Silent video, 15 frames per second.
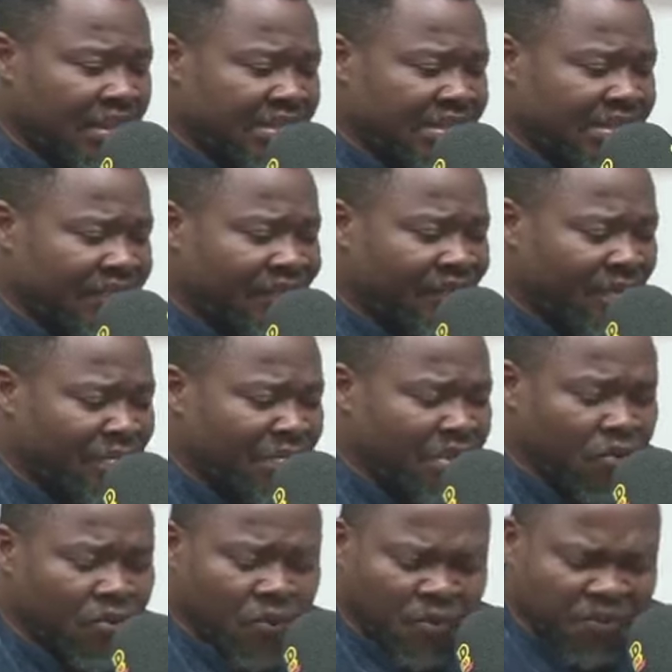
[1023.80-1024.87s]
see, for me,
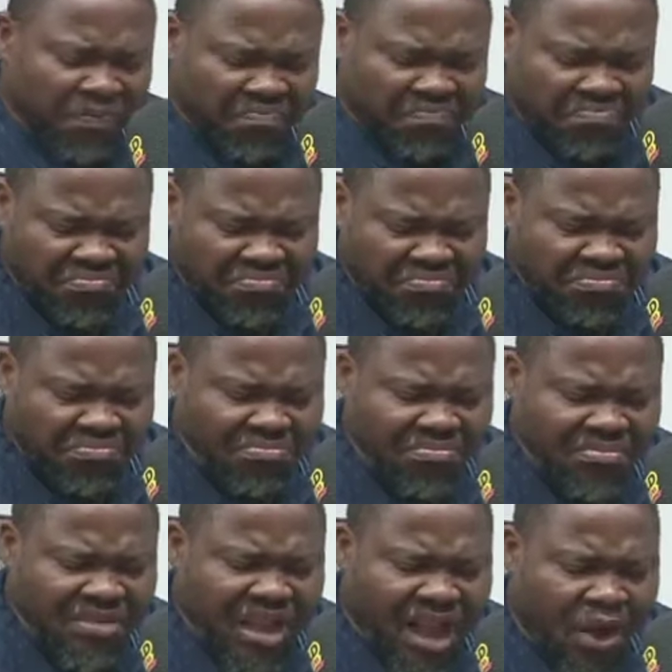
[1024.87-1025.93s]
no,
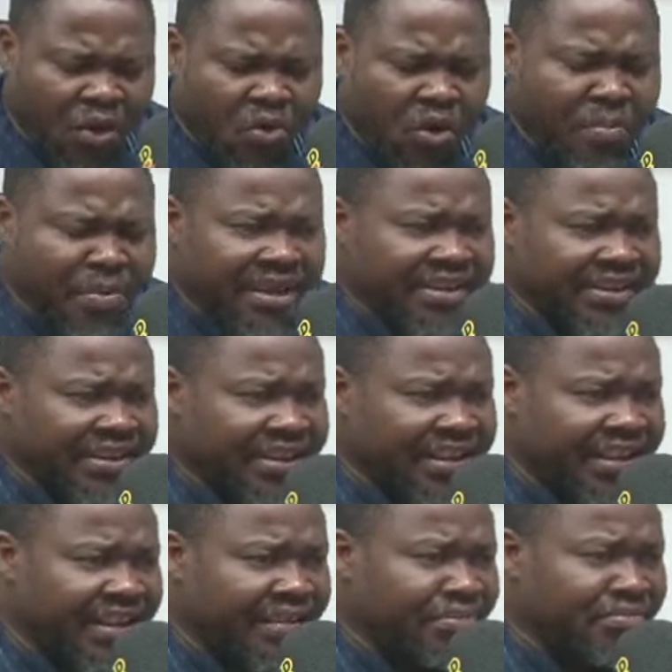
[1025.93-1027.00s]
I'll commend
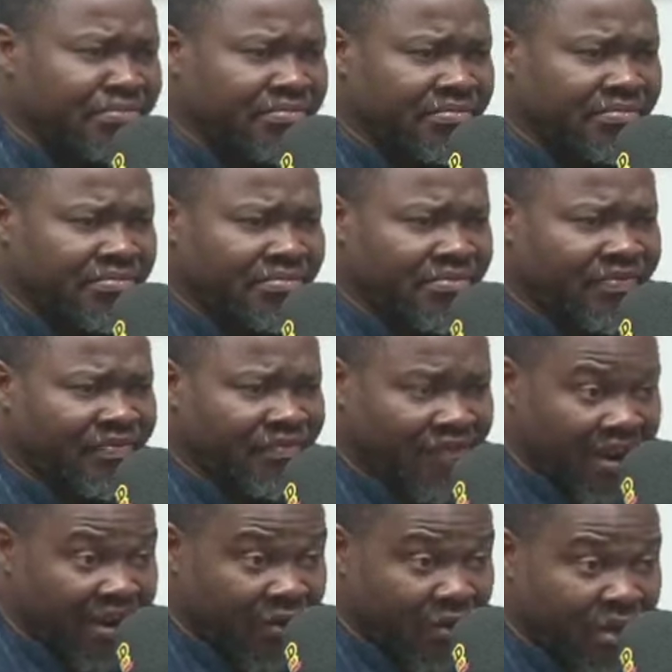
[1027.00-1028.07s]
him
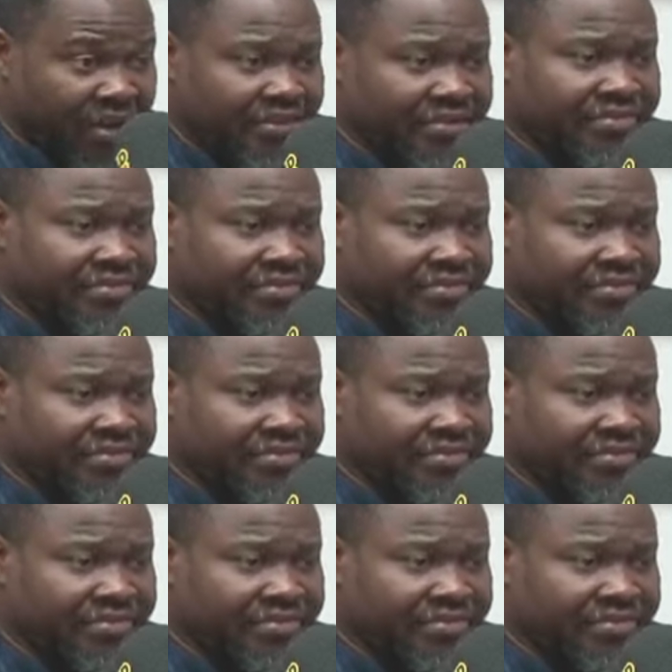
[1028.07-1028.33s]
very well.